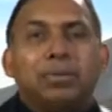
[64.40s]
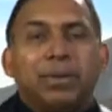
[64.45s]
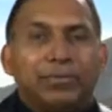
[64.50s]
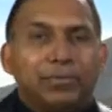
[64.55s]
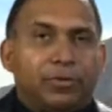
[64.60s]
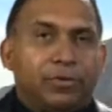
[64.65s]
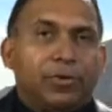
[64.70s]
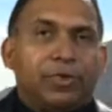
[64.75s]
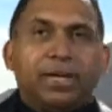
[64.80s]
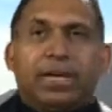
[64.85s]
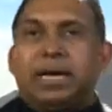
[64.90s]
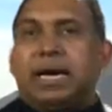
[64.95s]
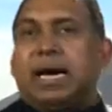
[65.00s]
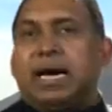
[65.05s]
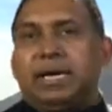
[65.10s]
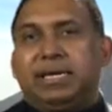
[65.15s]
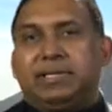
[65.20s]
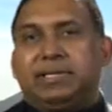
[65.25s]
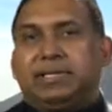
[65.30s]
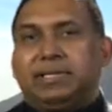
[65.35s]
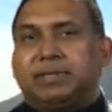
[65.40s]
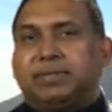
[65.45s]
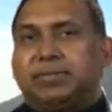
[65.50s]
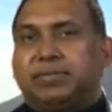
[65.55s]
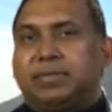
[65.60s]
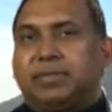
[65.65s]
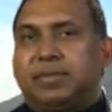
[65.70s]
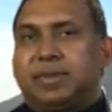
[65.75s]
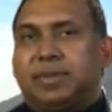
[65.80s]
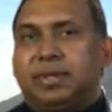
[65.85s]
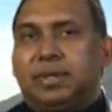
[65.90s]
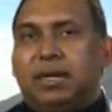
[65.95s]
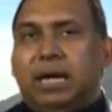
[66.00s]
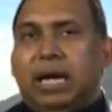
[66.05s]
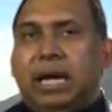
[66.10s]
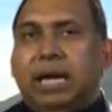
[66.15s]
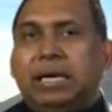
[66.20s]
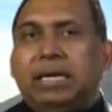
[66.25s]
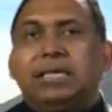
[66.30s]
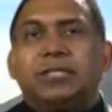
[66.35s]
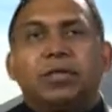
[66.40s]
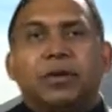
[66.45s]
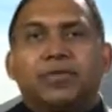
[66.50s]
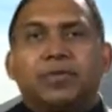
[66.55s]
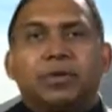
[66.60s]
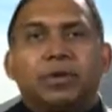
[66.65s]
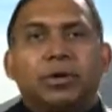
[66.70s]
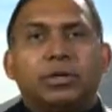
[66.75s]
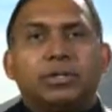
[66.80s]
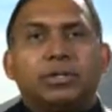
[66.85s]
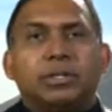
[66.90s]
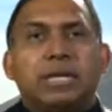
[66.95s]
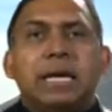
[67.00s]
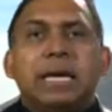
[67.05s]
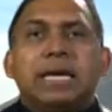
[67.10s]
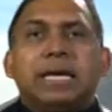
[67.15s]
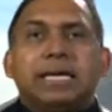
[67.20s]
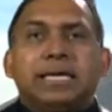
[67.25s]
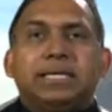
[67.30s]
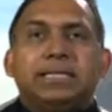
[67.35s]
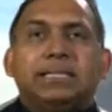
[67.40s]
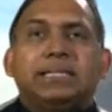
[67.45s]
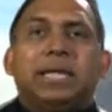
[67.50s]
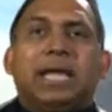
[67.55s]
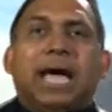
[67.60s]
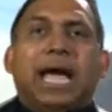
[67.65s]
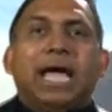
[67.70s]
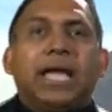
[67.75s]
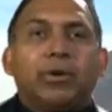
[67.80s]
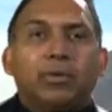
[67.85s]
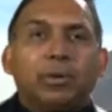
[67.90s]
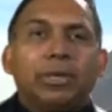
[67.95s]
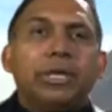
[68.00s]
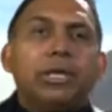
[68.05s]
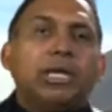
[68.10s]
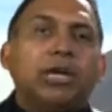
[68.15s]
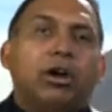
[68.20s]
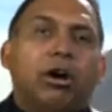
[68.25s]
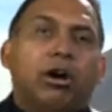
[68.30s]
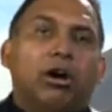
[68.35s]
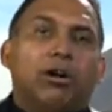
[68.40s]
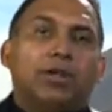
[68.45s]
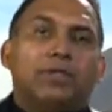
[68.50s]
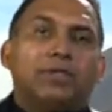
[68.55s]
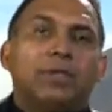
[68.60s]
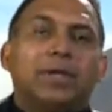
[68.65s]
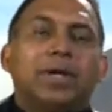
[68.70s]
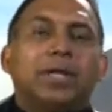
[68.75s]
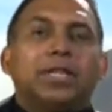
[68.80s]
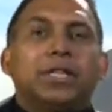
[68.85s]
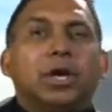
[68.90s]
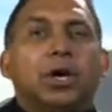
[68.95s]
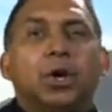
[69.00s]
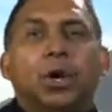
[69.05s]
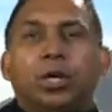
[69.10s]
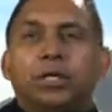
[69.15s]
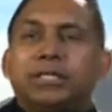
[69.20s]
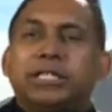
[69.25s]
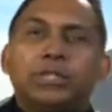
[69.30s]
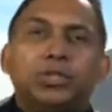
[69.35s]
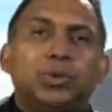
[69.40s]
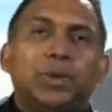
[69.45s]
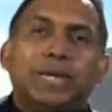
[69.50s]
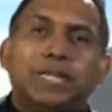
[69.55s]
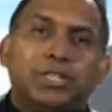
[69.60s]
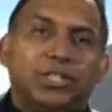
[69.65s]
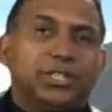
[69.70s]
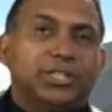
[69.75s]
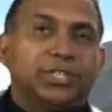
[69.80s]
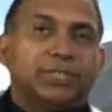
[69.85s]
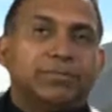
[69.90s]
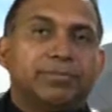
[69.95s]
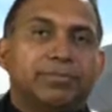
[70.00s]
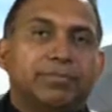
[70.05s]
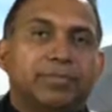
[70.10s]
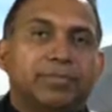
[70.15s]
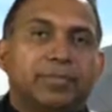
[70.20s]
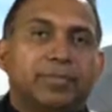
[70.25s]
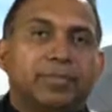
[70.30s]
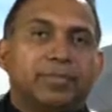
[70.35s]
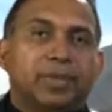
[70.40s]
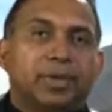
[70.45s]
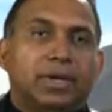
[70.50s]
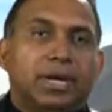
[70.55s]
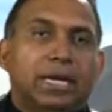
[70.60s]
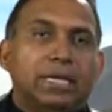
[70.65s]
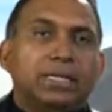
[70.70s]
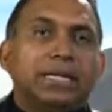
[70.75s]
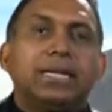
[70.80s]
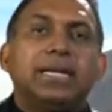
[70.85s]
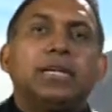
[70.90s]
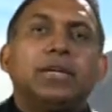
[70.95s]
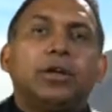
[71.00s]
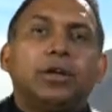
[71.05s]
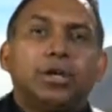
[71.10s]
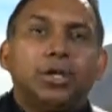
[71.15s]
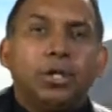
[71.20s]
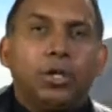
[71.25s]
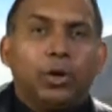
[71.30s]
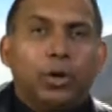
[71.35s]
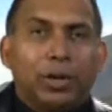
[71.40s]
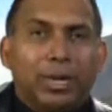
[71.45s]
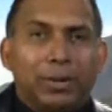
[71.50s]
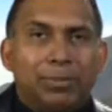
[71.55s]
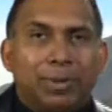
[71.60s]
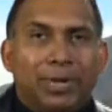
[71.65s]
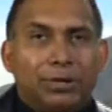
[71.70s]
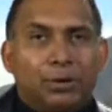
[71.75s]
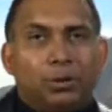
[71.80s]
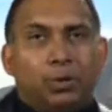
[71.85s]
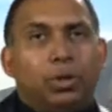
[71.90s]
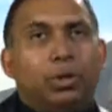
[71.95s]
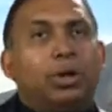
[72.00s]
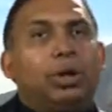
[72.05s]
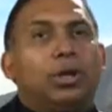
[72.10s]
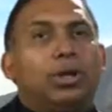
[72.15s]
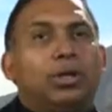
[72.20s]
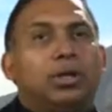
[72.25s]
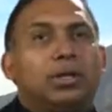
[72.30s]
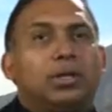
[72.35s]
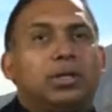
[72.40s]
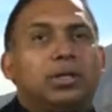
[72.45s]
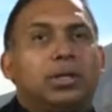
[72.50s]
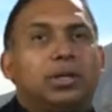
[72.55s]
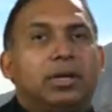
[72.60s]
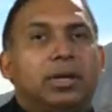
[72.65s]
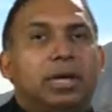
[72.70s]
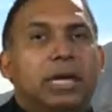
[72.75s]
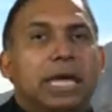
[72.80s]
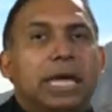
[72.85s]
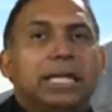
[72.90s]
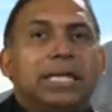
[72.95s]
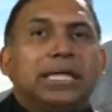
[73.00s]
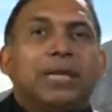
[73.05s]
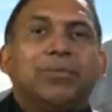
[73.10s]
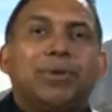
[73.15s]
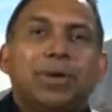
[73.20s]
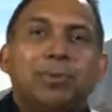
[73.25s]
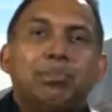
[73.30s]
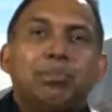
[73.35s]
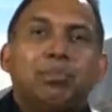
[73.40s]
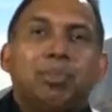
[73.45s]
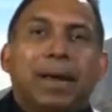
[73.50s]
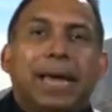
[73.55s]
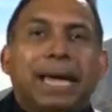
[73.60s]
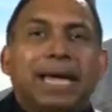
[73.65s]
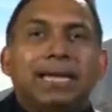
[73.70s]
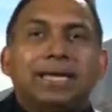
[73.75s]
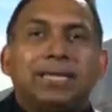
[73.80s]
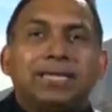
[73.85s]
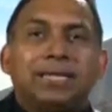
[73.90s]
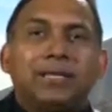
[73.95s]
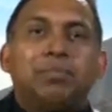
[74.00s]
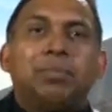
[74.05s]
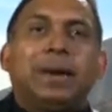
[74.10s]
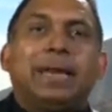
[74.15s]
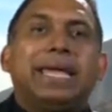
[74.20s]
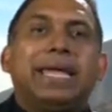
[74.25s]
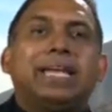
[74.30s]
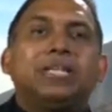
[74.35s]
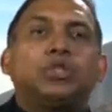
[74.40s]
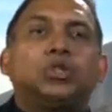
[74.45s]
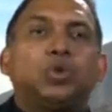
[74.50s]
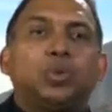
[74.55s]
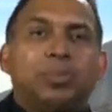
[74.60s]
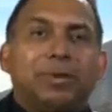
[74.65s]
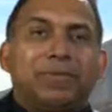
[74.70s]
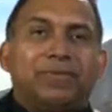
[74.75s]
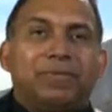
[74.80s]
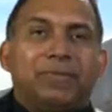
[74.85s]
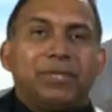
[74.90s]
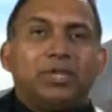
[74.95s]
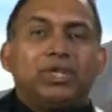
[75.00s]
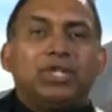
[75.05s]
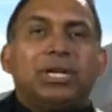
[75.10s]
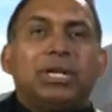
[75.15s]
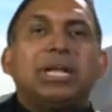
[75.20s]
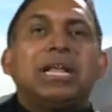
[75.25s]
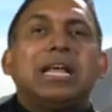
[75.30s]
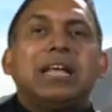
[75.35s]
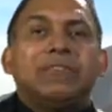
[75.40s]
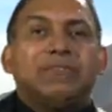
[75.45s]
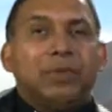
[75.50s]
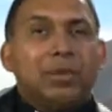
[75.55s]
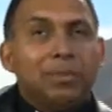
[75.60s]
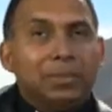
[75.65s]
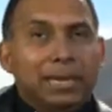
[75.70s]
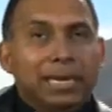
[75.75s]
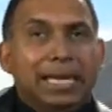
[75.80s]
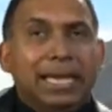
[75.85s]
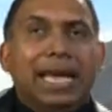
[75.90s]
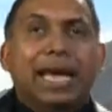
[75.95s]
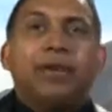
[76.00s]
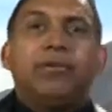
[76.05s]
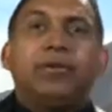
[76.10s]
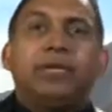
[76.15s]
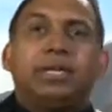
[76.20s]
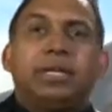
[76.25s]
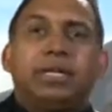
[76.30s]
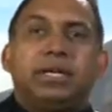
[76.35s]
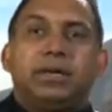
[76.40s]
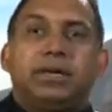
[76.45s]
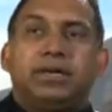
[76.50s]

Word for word: before their eyes. This, of course, is the irony of the whole situation. They did not know him at all. They were blinded by a superficial familiarity.